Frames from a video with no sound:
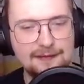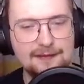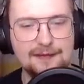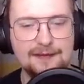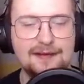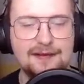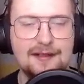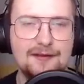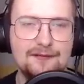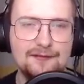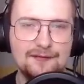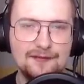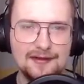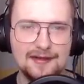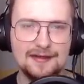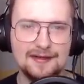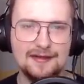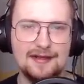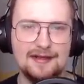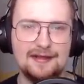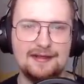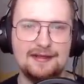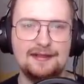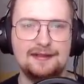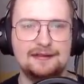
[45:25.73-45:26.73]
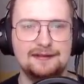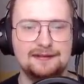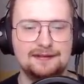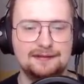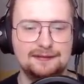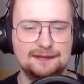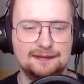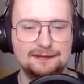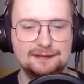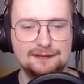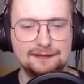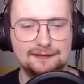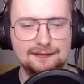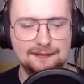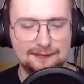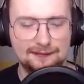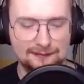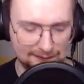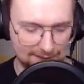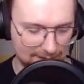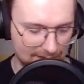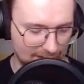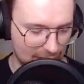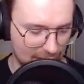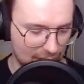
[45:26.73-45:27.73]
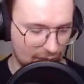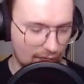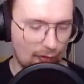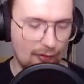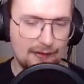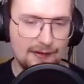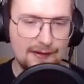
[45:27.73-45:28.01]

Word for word: Can't really, like, troll